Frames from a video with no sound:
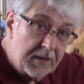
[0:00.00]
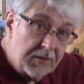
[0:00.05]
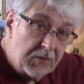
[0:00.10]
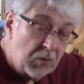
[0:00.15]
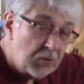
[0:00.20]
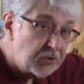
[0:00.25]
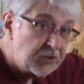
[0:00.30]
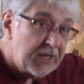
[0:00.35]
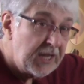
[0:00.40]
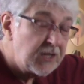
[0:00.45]

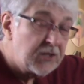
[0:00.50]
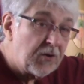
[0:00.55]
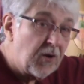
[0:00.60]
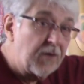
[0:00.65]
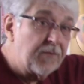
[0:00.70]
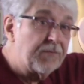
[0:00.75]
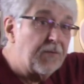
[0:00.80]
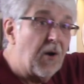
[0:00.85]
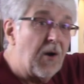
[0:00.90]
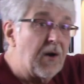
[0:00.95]
Those things
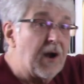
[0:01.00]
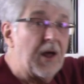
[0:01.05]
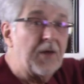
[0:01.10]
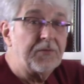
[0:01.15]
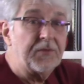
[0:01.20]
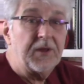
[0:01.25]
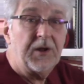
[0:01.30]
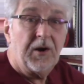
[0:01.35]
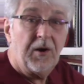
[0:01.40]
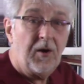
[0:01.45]
aren't far
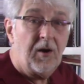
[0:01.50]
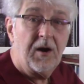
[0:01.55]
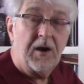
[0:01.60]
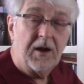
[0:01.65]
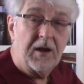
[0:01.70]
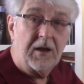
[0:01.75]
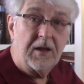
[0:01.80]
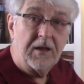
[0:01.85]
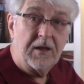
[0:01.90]
out there.